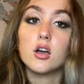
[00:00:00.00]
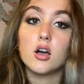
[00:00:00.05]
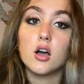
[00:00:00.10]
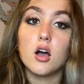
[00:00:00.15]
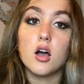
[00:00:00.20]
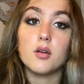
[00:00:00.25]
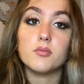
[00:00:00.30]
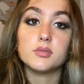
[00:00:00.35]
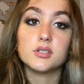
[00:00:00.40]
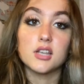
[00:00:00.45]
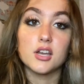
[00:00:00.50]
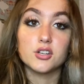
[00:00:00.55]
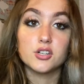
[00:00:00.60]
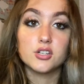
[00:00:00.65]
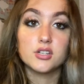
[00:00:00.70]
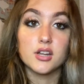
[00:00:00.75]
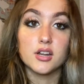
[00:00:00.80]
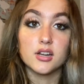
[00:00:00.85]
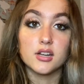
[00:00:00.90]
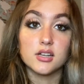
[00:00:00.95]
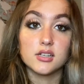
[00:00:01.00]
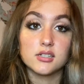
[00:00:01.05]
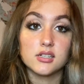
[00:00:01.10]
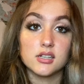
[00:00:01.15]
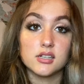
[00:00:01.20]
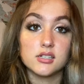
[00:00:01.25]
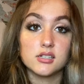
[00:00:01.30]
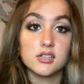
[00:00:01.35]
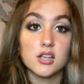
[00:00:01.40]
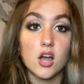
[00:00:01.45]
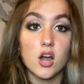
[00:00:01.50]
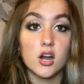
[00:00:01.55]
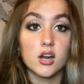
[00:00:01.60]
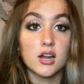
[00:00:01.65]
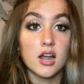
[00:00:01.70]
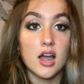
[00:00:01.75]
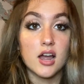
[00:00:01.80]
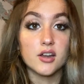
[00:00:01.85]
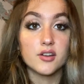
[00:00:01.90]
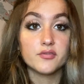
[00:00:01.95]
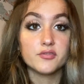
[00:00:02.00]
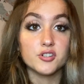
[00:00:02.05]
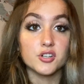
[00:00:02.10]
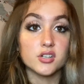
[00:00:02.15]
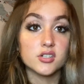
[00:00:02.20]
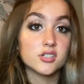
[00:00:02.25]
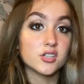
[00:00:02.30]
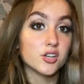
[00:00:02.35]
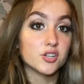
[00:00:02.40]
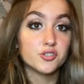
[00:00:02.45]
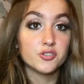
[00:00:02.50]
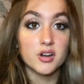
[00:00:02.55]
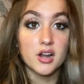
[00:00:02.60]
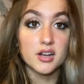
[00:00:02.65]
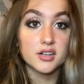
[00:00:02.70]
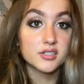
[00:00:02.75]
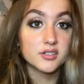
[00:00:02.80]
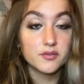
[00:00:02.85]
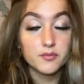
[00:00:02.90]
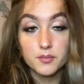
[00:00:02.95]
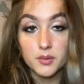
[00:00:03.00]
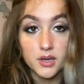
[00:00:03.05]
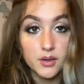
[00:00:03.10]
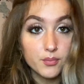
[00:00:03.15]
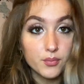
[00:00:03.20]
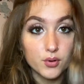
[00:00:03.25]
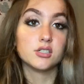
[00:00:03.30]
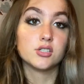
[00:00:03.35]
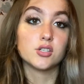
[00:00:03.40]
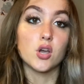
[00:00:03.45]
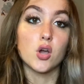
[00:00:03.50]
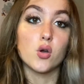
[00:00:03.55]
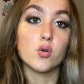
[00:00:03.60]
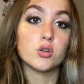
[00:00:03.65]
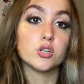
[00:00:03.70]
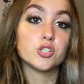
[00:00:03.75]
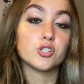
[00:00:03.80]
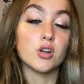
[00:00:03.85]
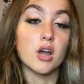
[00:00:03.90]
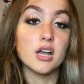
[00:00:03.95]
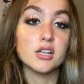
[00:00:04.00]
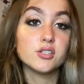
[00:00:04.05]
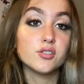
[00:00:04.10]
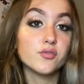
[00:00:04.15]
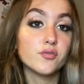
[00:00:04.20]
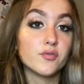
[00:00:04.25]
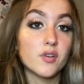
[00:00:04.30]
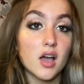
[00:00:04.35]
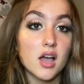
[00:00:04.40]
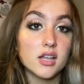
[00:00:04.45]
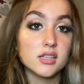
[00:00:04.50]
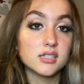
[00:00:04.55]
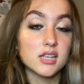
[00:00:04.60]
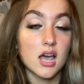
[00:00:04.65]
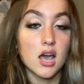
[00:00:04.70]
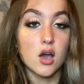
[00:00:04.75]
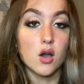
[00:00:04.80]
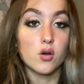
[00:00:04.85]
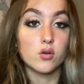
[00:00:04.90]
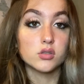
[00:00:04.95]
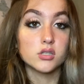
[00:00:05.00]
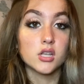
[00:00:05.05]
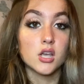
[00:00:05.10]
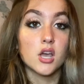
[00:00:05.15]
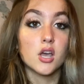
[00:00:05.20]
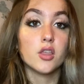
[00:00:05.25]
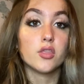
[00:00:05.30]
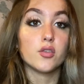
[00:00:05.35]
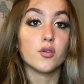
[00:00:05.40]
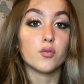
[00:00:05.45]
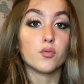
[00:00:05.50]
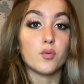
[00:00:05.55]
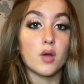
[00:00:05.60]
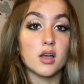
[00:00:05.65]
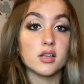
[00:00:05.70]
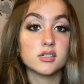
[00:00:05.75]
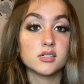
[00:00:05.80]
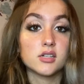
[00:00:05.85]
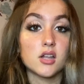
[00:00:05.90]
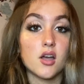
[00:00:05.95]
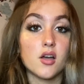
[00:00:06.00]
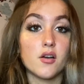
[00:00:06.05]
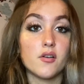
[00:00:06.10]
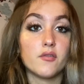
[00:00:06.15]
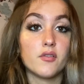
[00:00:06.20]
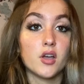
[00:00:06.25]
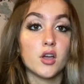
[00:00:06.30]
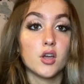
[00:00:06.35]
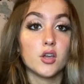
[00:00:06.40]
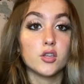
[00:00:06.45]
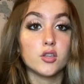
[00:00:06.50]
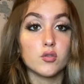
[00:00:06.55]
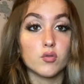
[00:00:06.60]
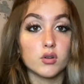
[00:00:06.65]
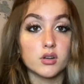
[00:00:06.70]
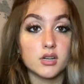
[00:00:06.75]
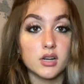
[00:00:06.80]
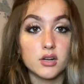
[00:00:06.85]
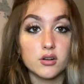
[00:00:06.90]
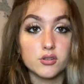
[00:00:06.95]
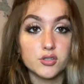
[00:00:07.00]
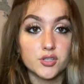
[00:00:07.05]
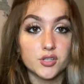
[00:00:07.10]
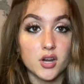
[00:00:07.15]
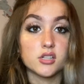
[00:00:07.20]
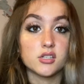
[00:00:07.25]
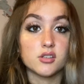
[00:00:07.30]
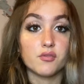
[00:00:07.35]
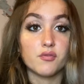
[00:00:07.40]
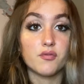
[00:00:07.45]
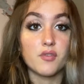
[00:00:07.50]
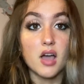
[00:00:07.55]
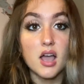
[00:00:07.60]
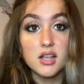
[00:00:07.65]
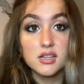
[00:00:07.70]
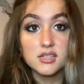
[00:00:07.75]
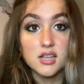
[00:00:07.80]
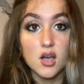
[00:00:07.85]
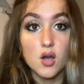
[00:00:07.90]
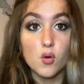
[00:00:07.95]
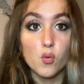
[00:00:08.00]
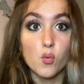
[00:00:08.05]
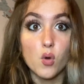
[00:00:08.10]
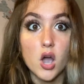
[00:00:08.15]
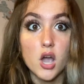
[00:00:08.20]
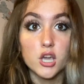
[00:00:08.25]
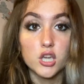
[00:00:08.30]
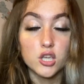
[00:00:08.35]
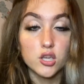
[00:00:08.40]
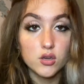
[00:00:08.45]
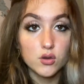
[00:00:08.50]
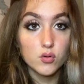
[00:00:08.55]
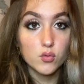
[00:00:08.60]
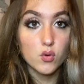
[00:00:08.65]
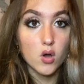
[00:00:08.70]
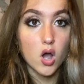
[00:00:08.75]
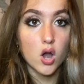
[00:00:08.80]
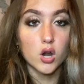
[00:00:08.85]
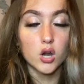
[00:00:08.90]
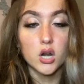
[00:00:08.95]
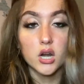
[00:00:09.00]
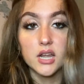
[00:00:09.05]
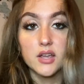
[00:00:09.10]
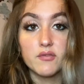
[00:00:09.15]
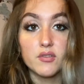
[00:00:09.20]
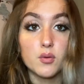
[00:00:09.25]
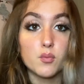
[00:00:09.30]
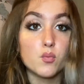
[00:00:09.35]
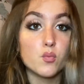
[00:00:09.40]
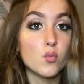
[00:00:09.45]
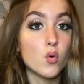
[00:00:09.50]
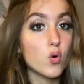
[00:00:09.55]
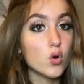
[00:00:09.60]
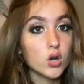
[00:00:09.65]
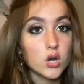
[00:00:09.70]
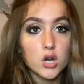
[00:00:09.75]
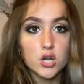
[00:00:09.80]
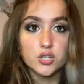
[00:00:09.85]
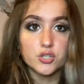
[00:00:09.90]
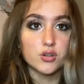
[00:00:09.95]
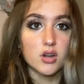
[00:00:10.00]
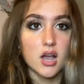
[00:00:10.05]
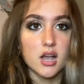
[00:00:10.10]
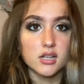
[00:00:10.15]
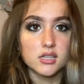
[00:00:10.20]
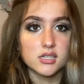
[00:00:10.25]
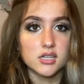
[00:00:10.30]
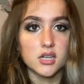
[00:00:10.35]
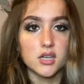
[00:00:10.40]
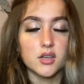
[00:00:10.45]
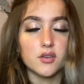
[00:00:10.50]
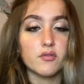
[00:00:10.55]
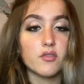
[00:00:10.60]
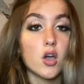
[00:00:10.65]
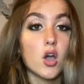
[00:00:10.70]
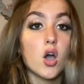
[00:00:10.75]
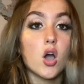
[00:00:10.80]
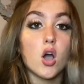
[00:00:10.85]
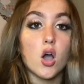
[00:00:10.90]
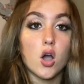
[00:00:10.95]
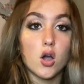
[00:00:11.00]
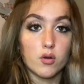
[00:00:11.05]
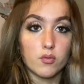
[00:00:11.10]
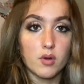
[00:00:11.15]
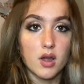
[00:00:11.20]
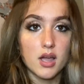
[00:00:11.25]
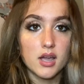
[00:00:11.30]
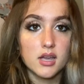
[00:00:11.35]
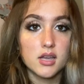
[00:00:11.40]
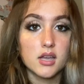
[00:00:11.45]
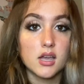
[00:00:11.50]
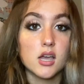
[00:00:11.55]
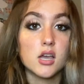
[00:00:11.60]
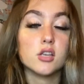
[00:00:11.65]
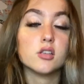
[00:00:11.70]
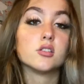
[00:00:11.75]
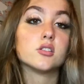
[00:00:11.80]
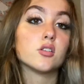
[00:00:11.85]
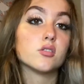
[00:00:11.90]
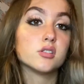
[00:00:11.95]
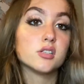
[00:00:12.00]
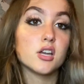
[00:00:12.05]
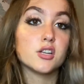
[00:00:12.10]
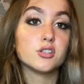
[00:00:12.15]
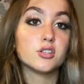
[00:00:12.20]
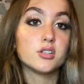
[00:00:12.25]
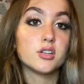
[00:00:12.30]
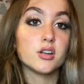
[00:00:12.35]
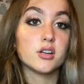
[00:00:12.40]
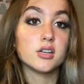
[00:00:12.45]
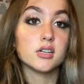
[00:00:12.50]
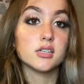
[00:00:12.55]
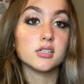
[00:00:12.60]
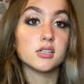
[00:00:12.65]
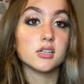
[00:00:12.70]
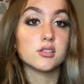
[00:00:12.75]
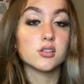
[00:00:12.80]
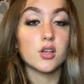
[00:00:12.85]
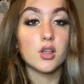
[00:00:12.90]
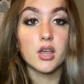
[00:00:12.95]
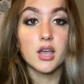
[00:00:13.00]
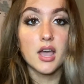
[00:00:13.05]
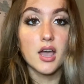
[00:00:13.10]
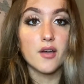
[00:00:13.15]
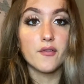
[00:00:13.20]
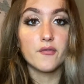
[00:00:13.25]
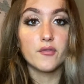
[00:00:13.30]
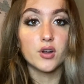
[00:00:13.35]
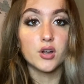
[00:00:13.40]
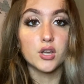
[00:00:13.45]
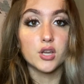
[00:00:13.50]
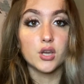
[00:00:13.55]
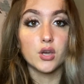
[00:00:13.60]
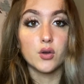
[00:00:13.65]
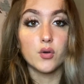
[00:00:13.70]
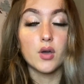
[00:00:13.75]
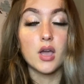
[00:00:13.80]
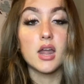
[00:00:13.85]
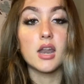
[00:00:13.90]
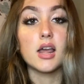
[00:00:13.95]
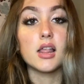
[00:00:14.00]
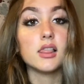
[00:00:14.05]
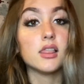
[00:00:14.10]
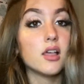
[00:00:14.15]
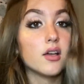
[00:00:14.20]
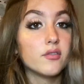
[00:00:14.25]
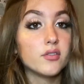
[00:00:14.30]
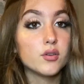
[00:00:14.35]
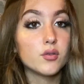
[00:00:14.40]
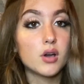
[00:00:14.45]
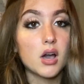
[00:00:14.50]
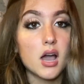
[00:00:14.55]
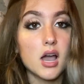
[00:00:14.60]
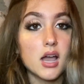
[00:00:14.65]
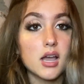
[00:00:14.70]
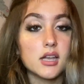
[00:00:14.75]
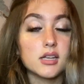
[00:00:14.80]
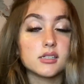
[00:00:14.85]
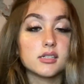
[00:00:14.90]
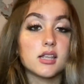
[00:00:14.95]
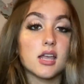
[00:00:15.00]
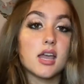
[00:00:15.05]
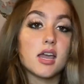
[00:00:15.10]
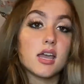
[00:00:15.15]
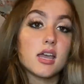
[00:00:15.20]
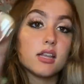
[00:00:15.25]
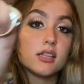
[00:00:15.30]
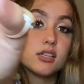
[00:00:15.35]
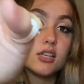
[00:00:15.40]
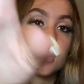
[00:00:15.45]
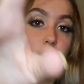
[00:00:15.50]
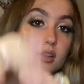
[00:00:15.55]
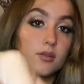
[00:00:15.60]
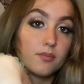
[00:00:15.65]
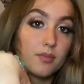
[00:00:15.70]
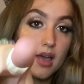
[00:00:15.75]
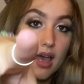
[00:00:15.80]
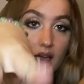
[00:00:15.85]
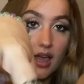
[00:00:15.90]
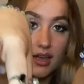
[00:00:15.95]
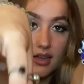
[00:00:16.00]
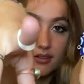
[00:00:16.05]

Um, Sagittariuses are kind of just attractive people. So try to find out the rest of your natal chart to find out why you are even more attractive, all right? So Sagittarius, that's all I have for you, and I love you guys, and goodbye.